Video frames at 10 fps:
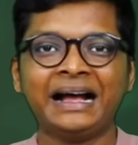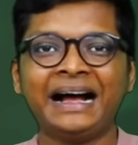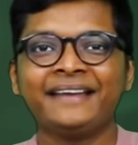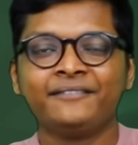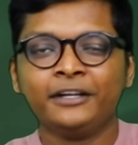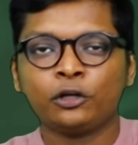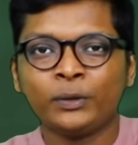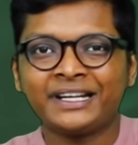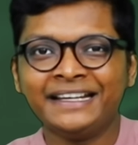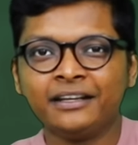Hi, we'll
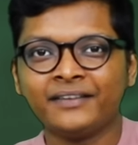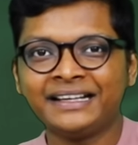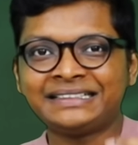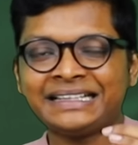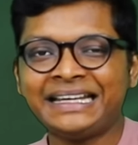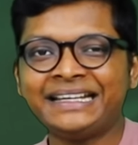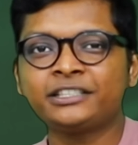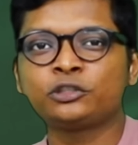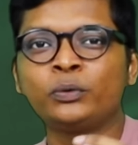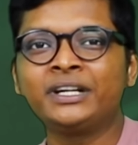quickly revise
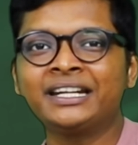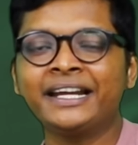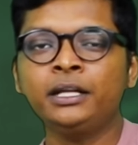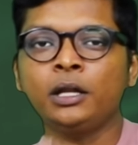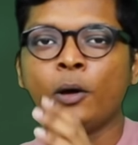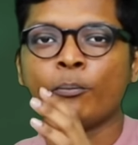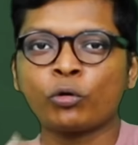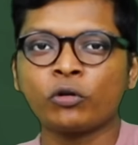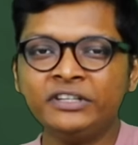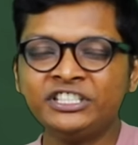AS 29,
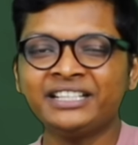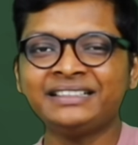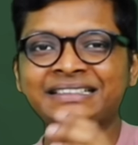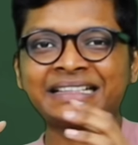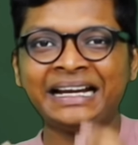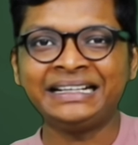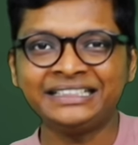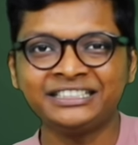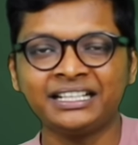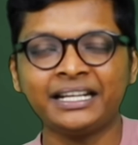provisions,
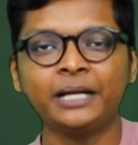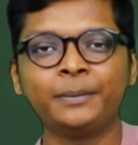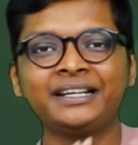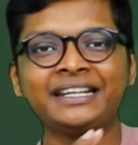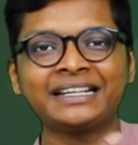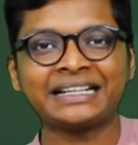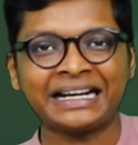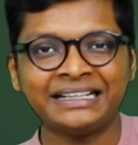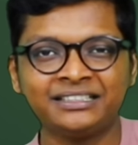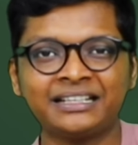contingent liability and
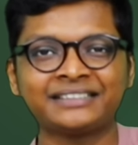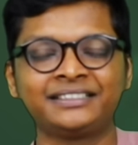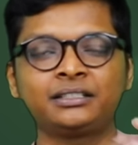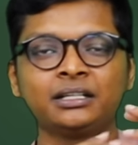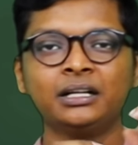contingent asset.